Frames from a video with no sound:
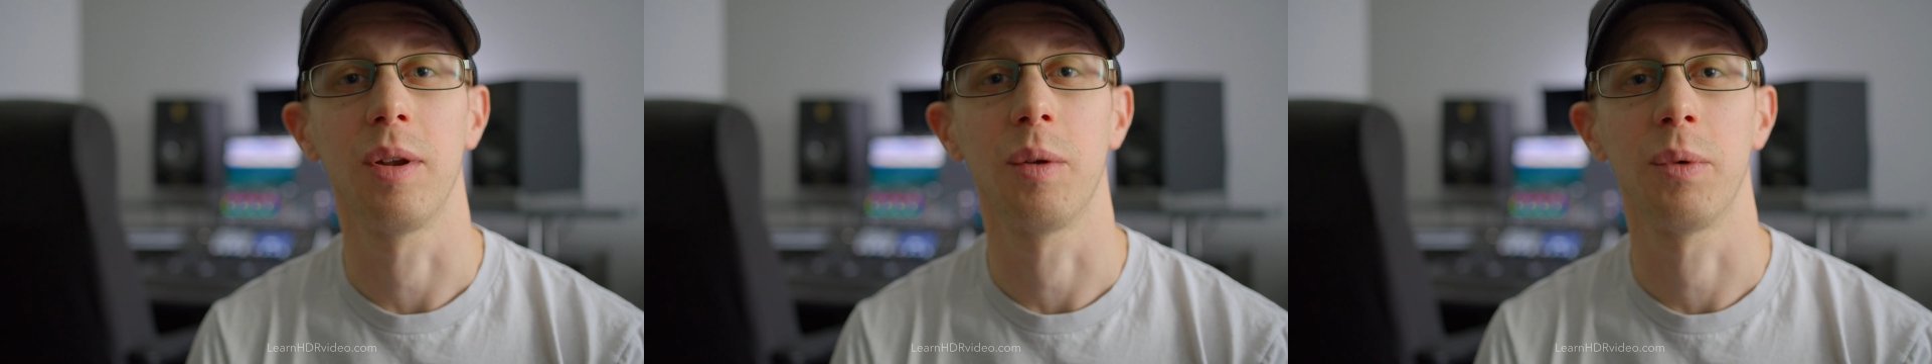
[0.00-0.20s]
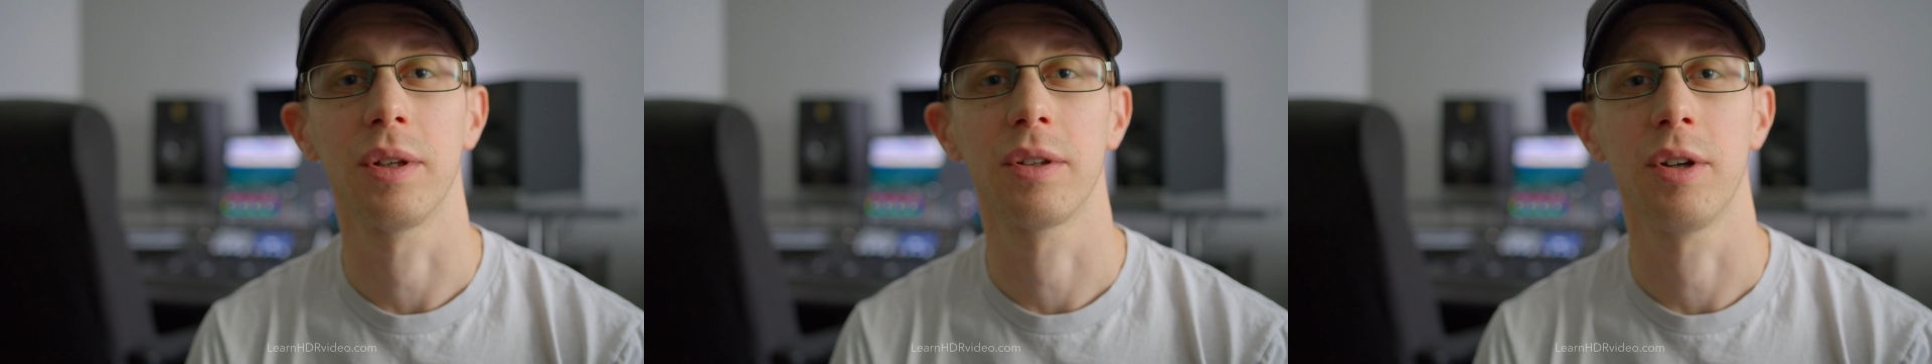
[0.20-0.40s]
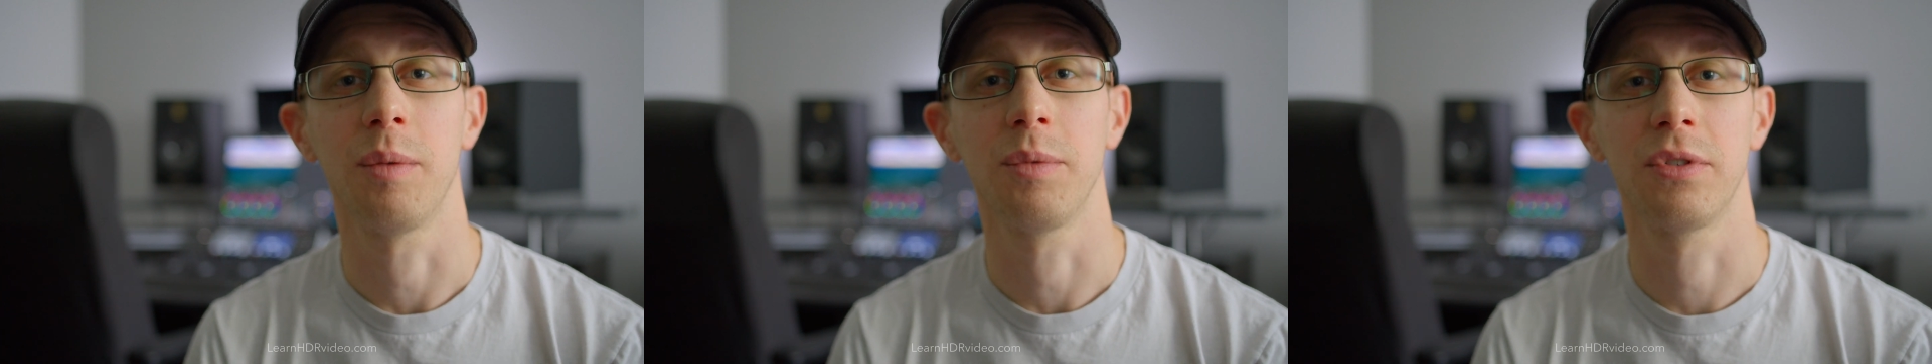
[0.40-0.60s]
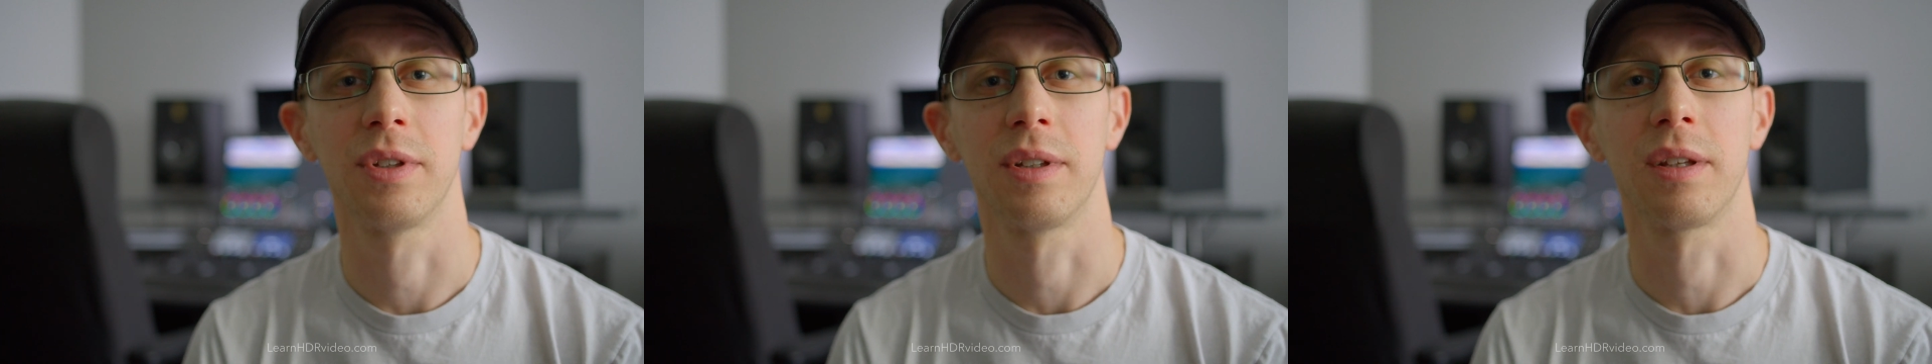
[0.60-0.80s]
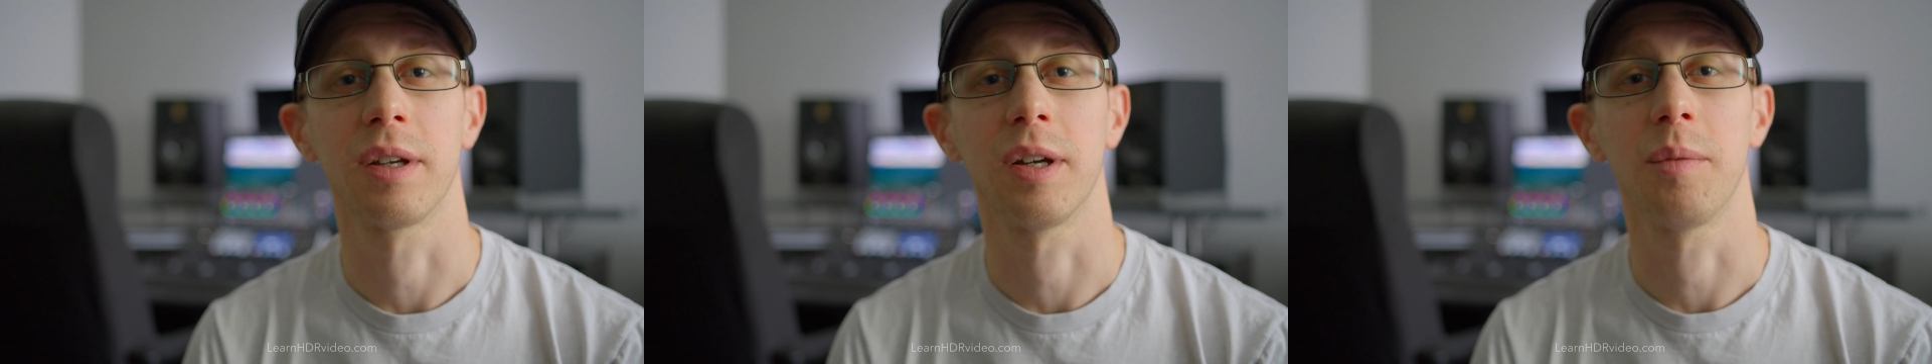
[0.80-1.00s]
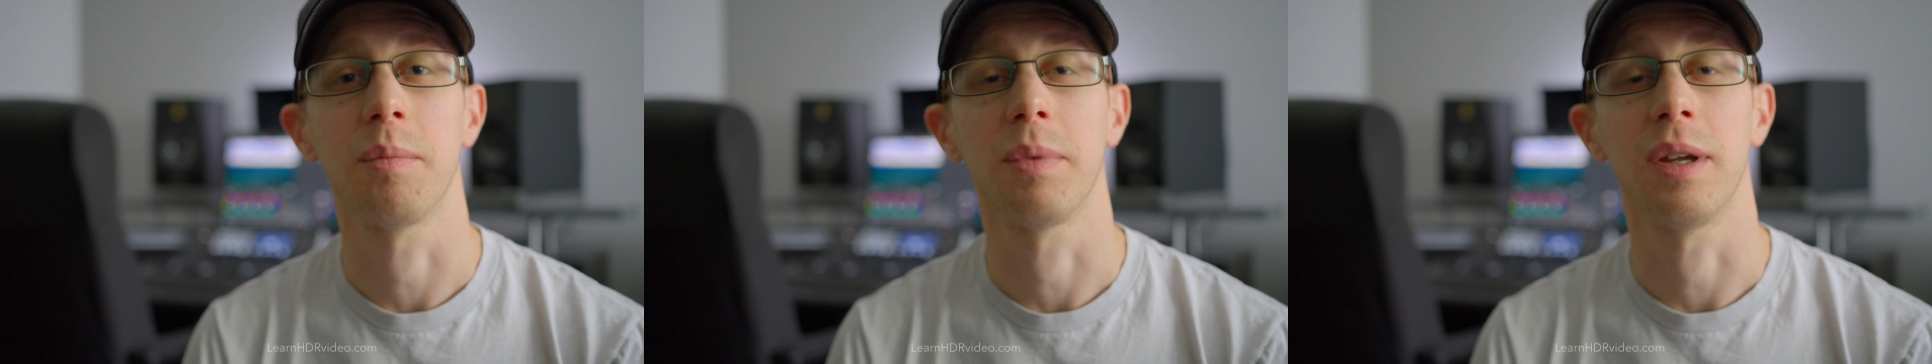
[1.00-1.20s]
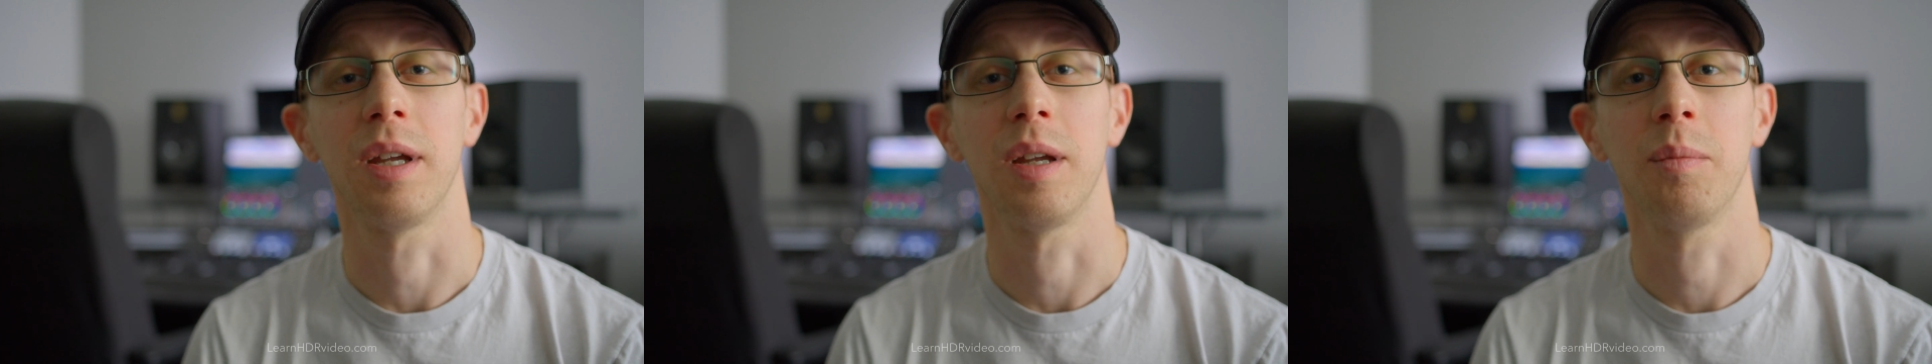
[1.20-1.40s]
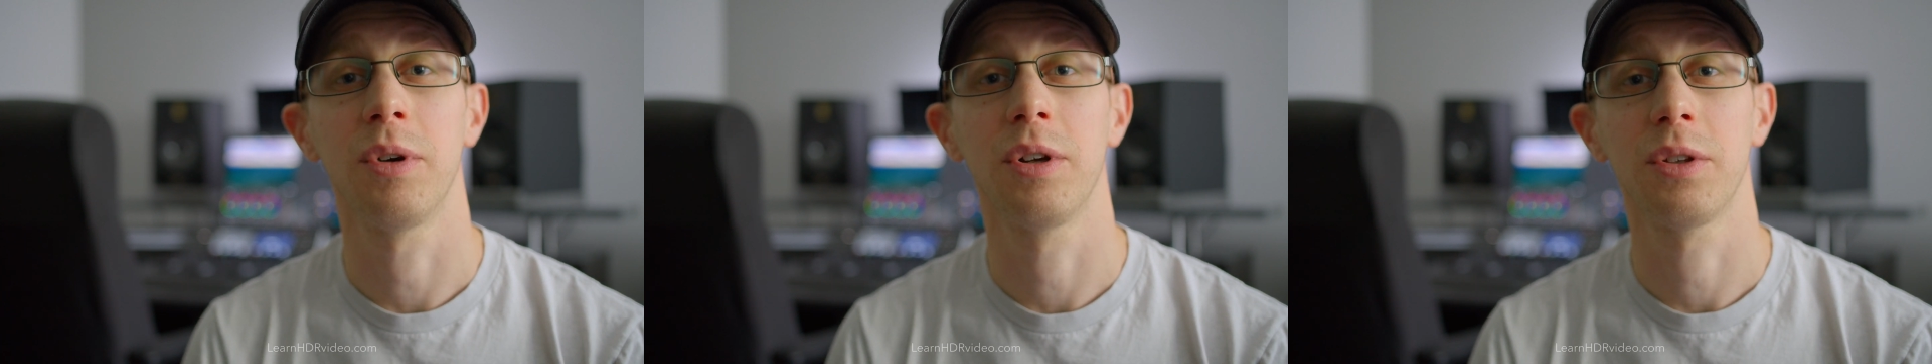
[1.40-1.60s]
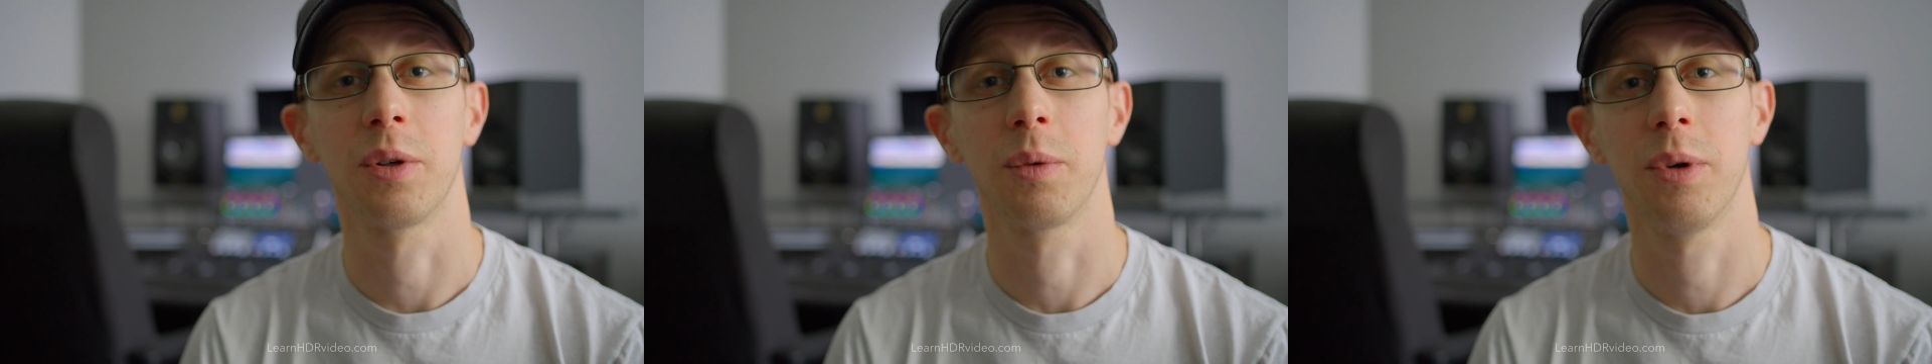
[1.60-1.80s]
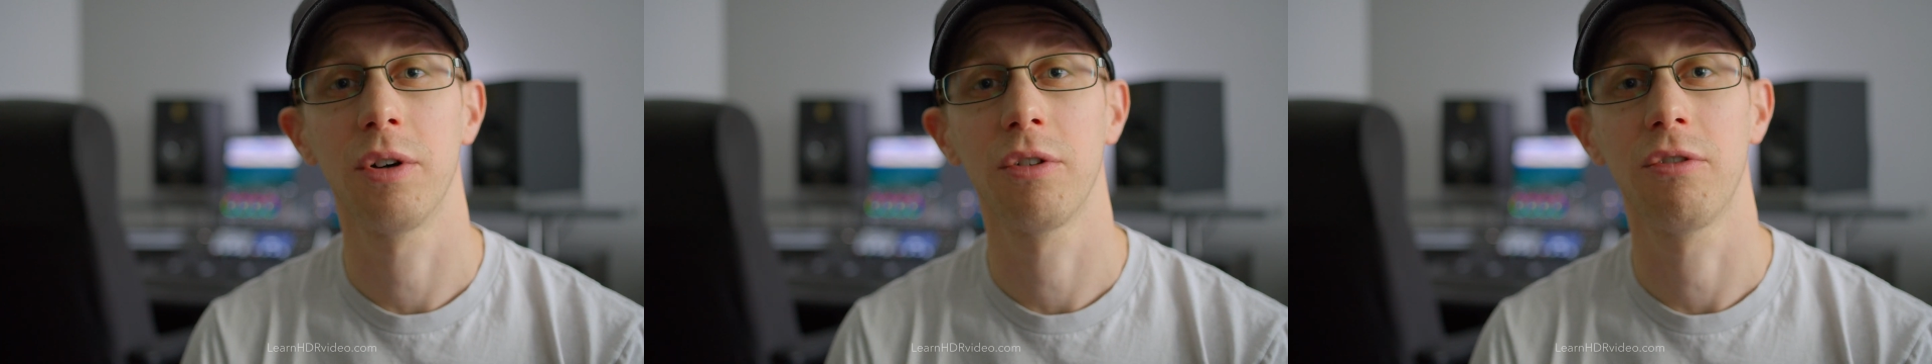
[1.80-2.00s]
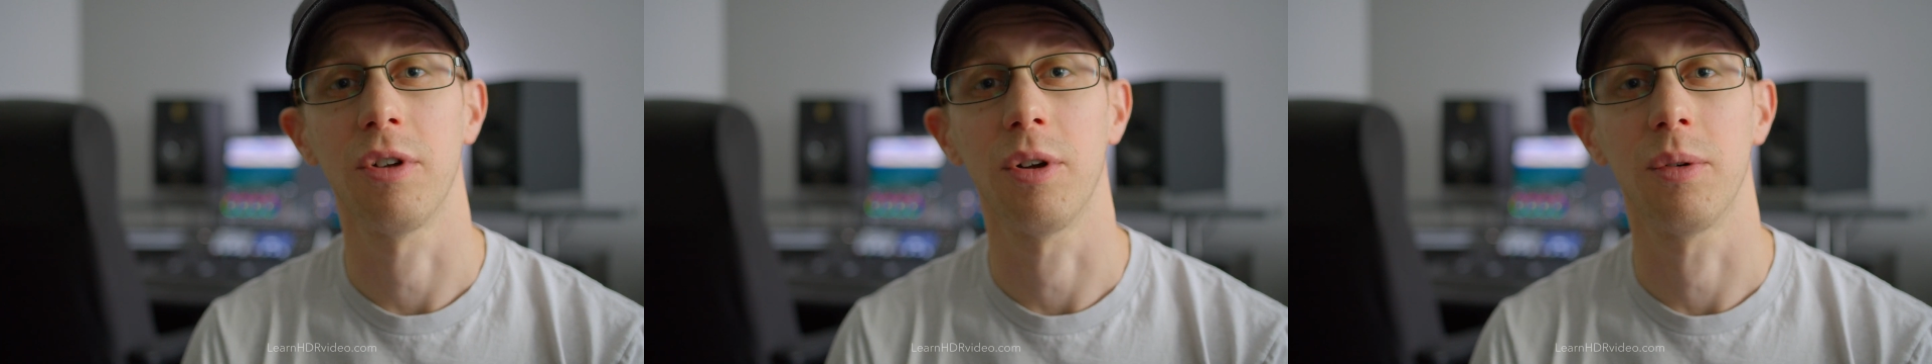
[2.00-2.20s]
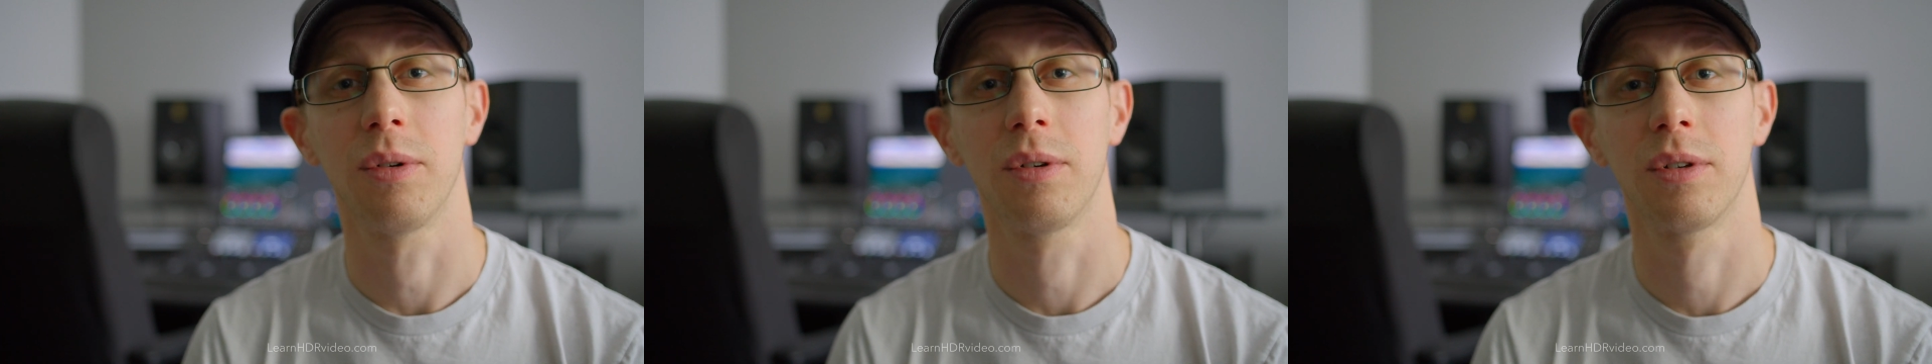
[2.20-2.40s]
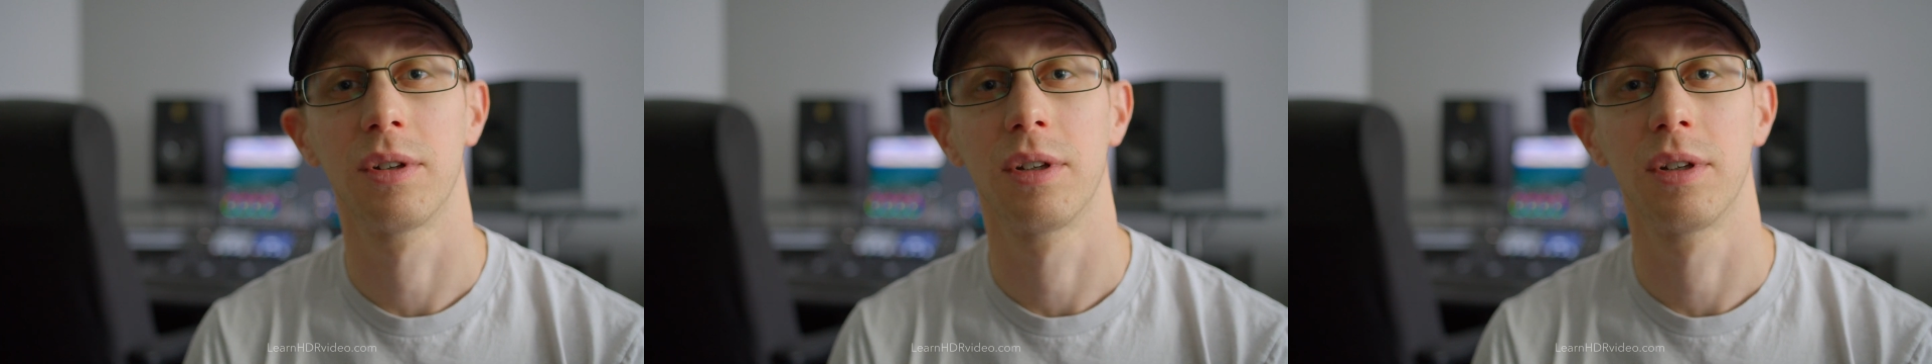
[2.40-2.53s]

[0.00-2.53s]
when it comes to setting up a monitoring workflow